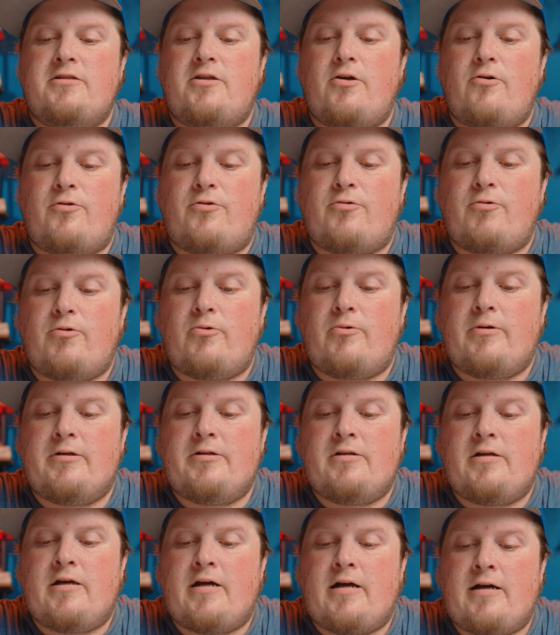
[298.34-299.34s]
go through
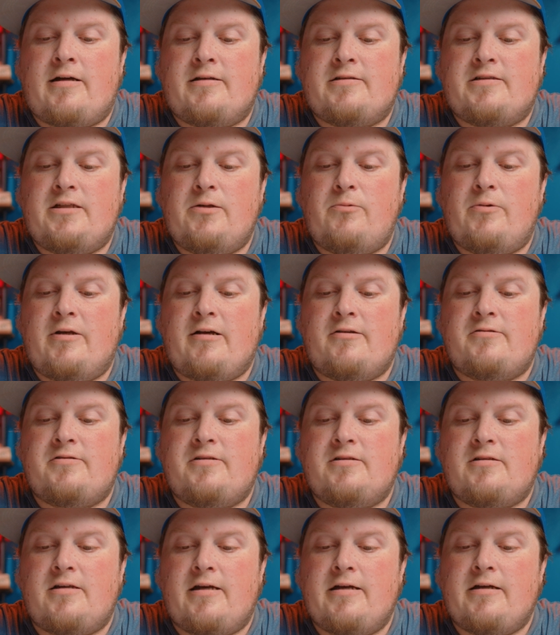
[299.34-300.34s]
and see what else
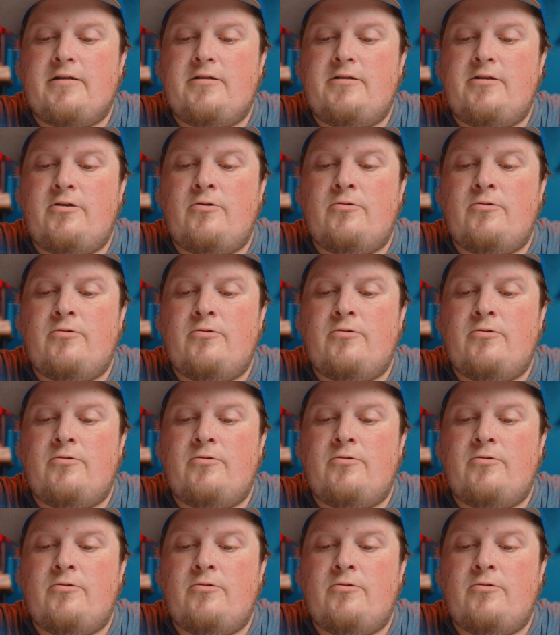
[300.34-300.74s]
this light can do.